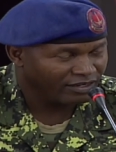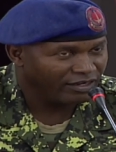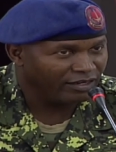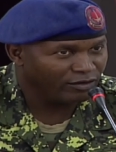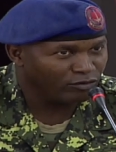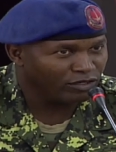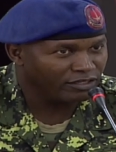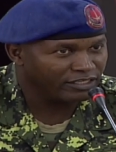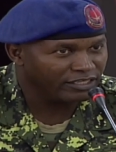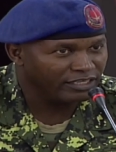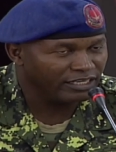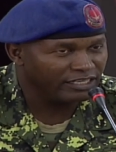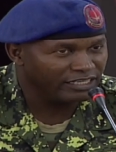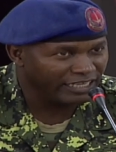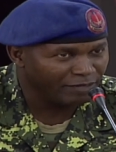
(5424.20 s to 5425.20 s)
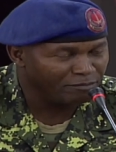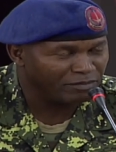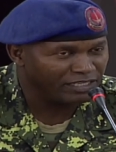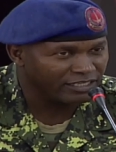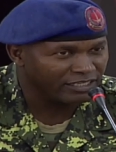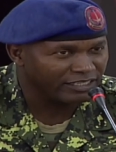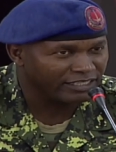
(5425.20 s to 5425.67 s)
It was the
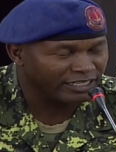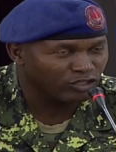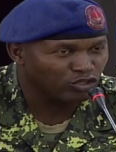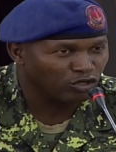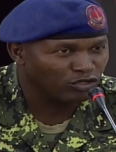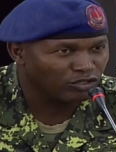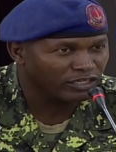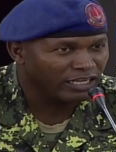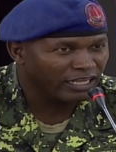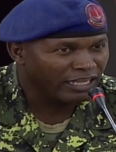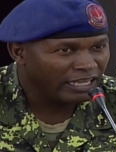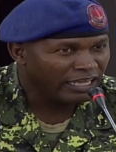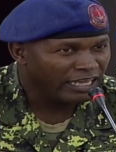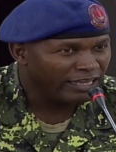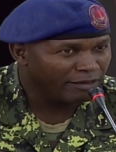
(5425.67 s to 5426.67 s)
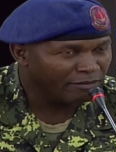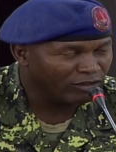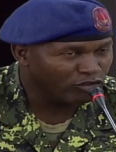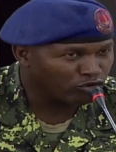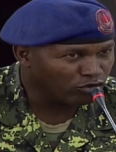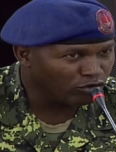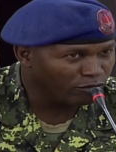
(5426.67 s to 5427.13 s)
GNPC stations. He
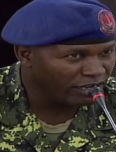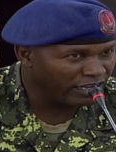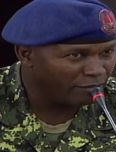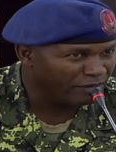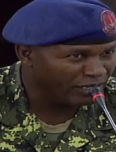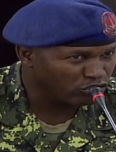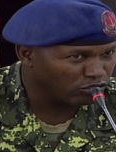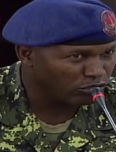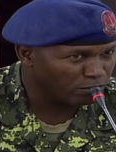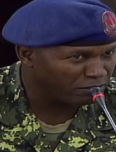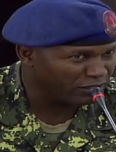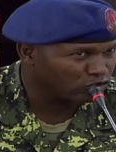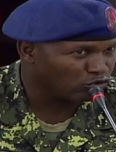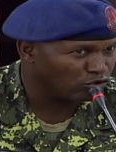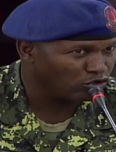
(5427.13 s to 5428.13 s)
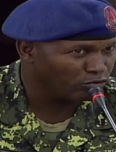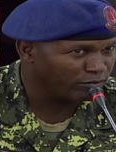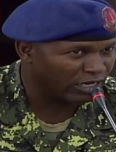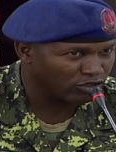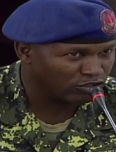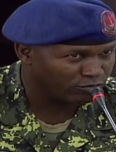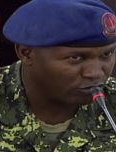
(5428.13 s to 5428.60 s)
mentioned Petroleum
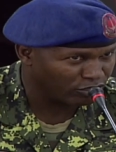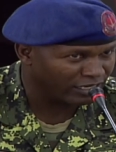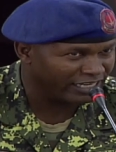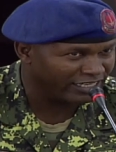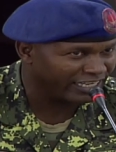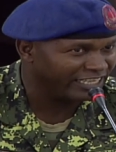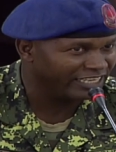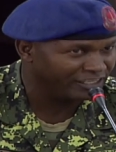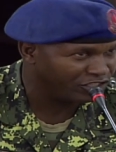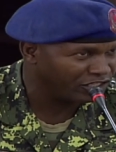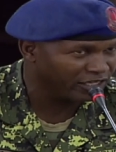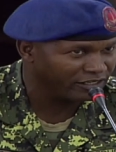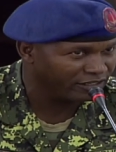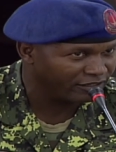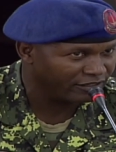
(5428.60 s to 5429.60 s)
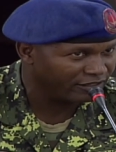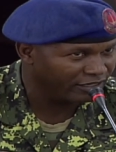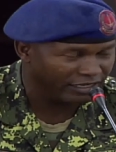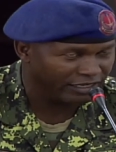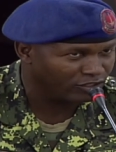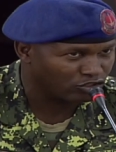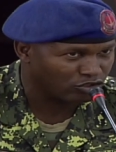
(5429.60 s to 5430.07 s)
House, but later he changed
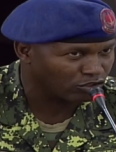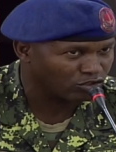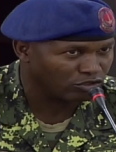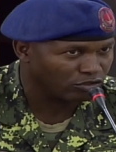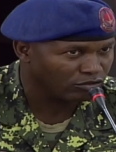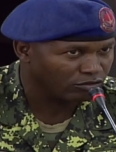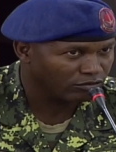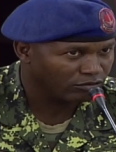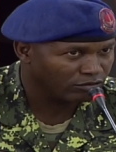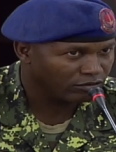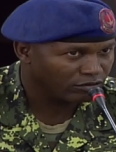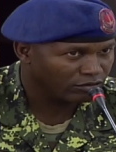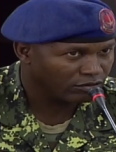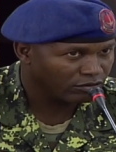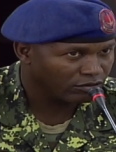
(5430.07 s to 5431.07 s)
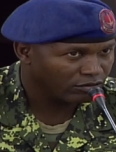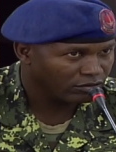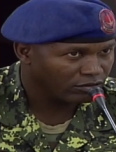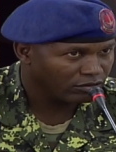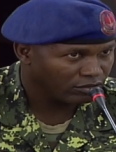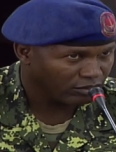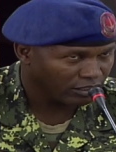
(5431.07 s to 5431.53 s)
the instruction.
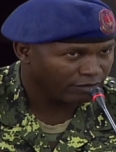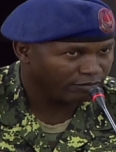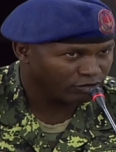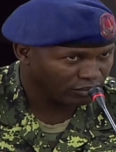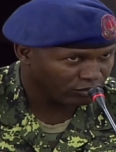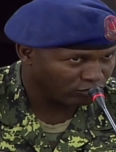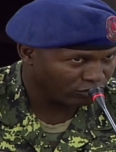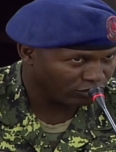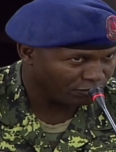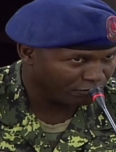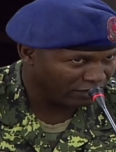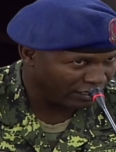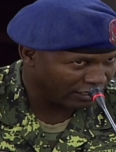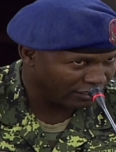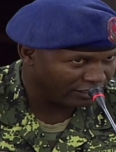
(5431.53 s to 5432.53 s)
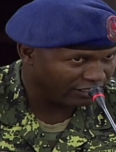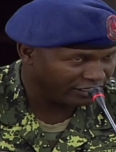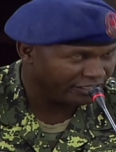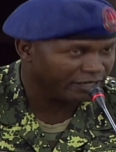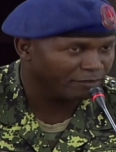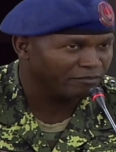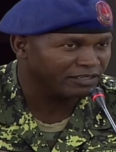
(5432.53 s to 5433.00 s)
Yeah, but it was mainly the
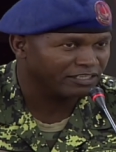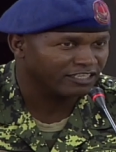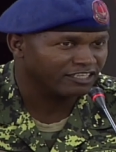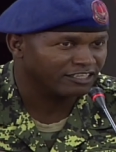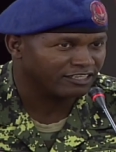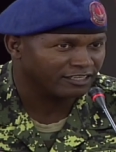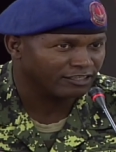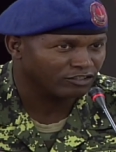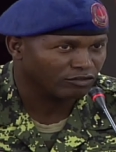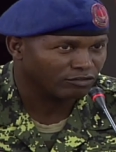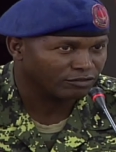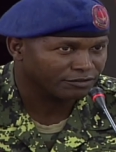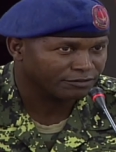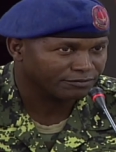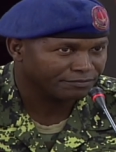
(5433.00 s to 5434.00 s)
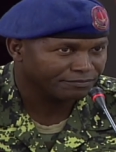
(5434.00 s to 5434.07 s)
GNPC stations.